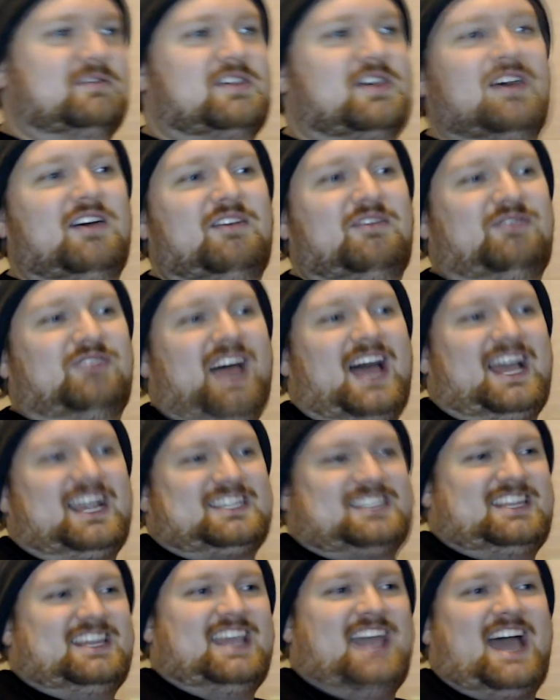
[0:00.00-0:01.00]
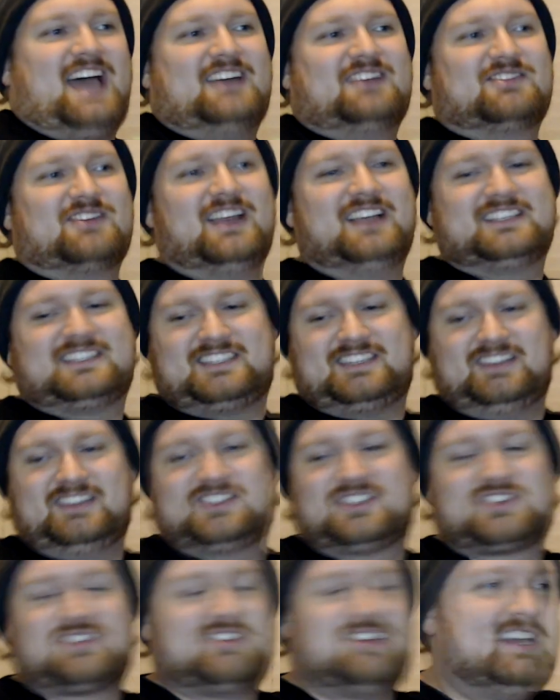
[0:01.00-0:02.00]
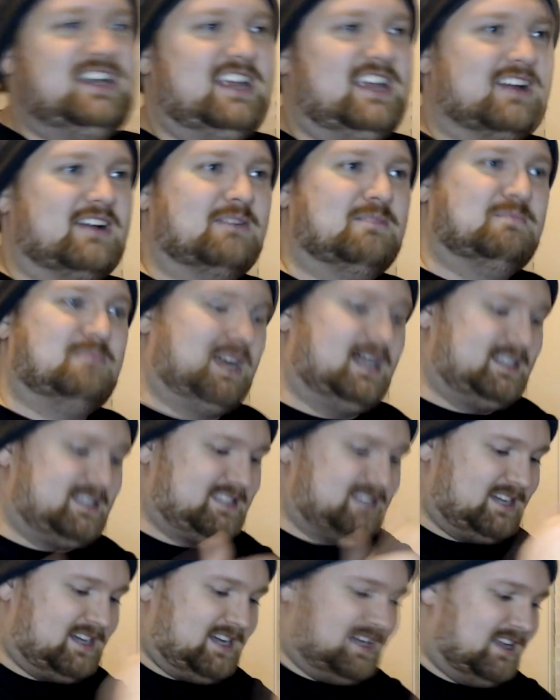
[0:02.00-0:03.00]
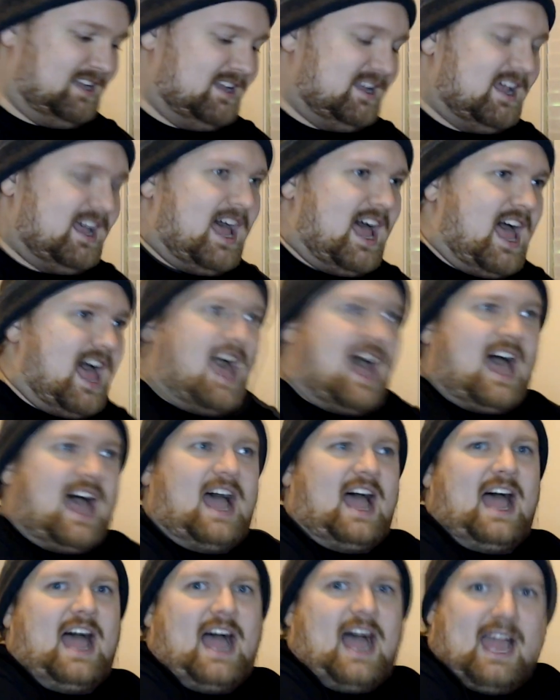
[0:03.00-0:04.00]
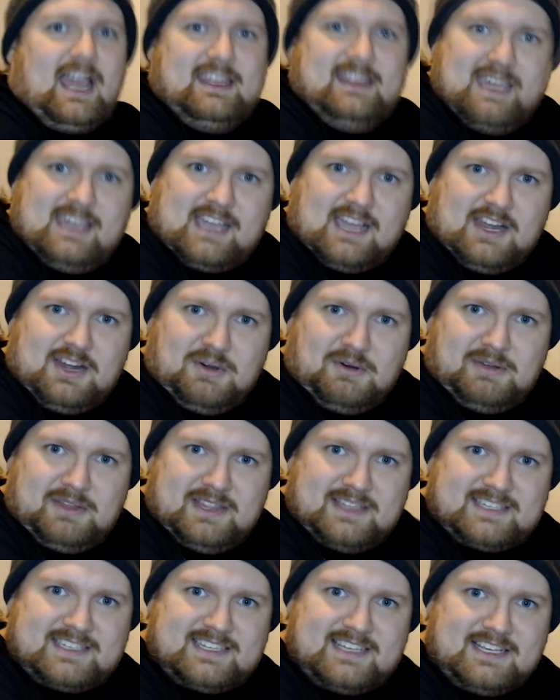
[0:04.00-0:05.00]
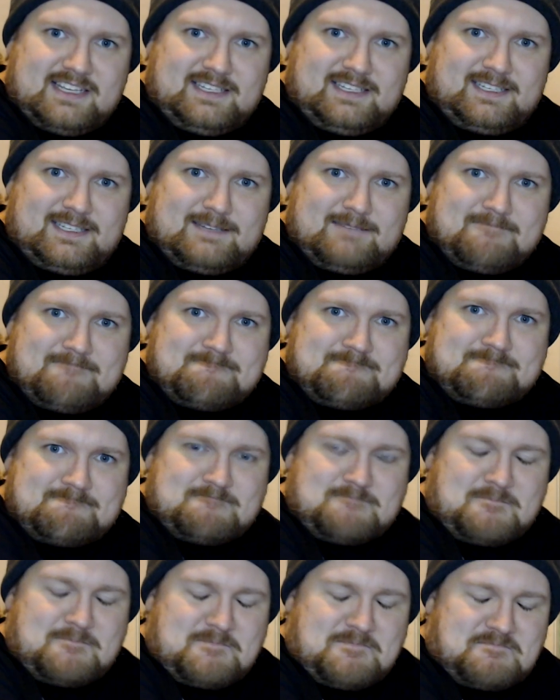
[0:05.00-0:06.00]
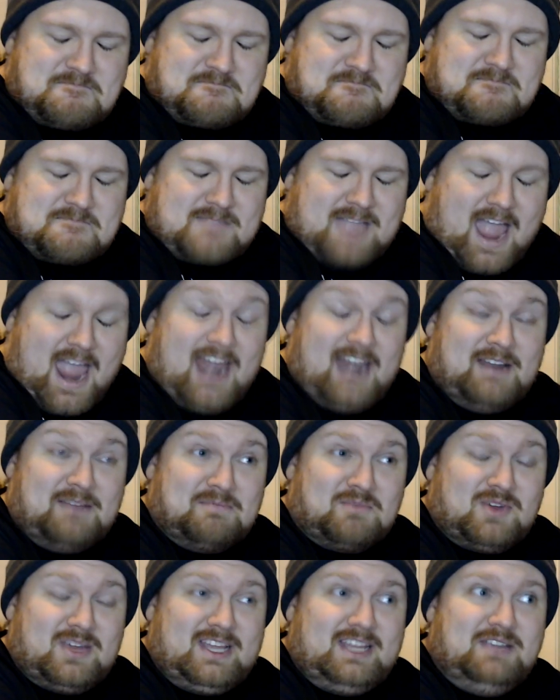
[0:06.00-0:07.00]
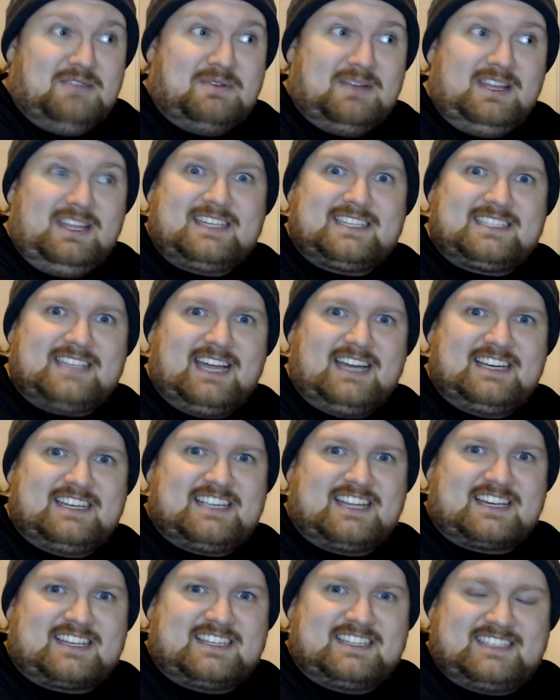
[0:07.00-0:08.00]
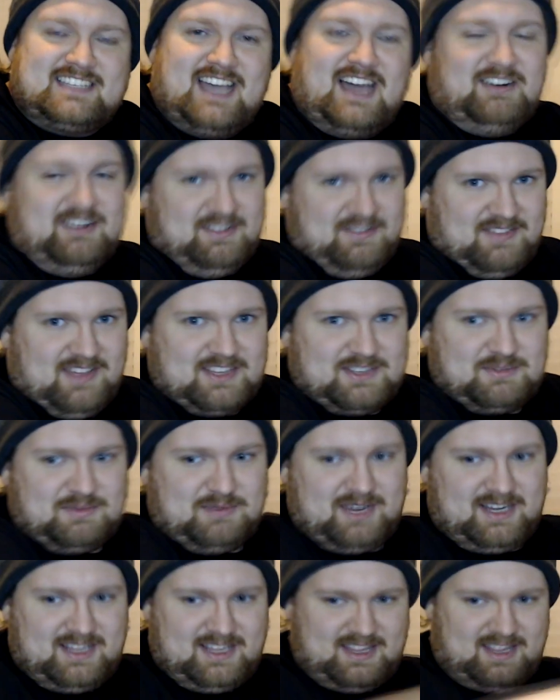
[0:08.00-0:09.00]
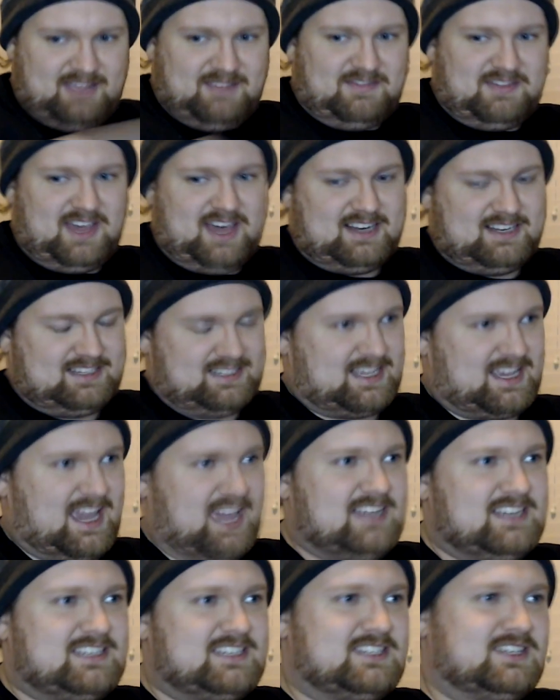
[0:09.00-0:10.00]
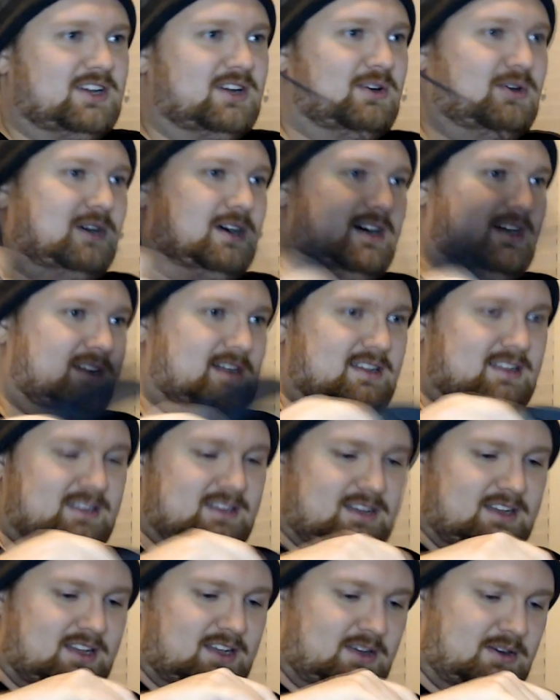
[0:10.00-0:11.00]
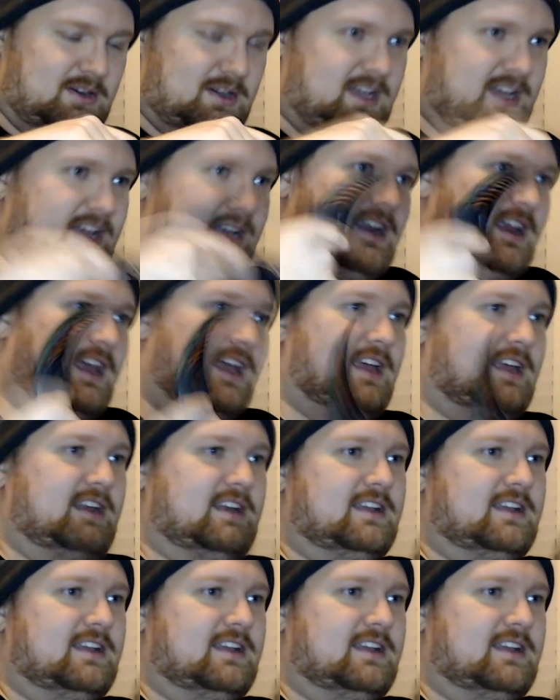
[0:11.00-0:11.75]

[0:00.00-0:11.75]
flash the address on the screen here, but I think I know what this is, and I'm really, really excited to check this out if that is the case. So go ahead and